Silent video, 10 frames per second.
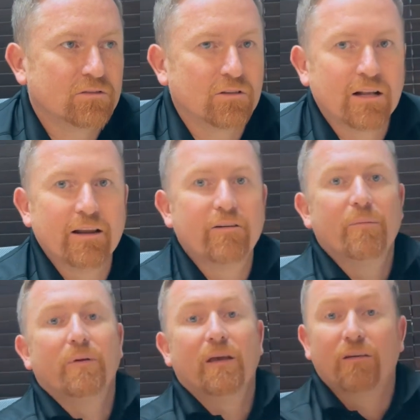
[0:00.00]
clear
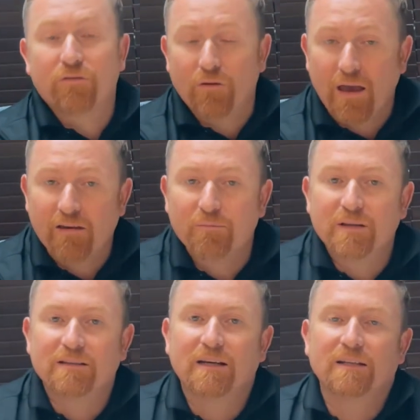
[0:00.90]
up, if you have been
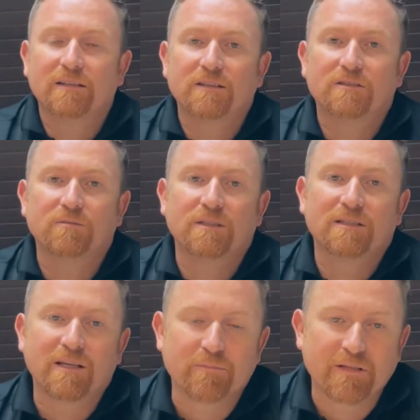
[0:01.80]
diagnosed with a
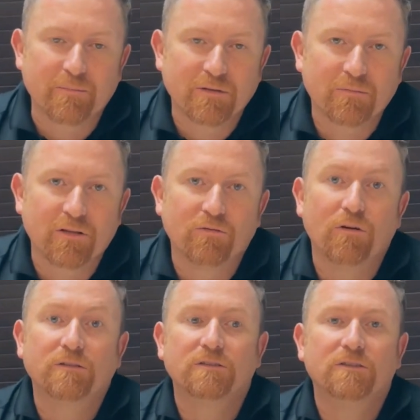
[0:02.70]
subseptum and you
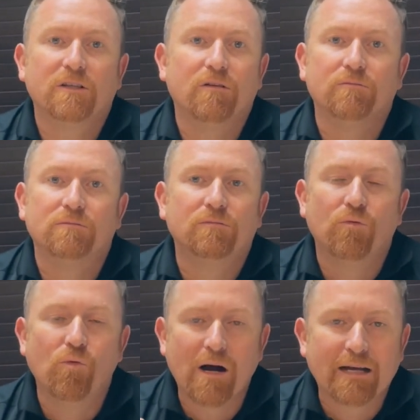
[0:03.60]
wanted to know
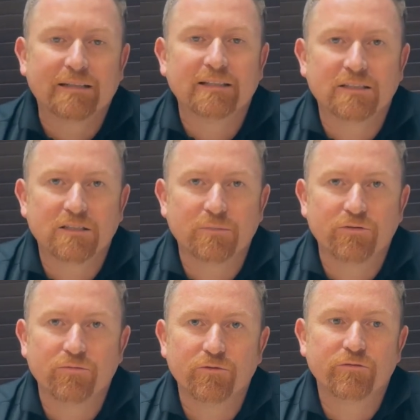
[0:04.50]
why it needs to be
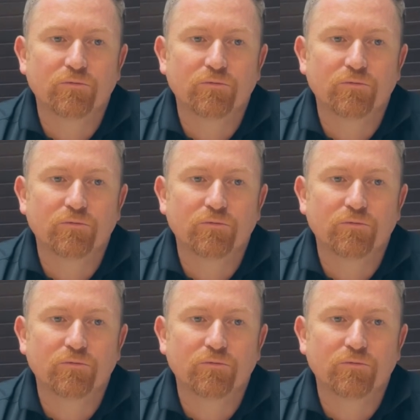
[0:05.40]
removed,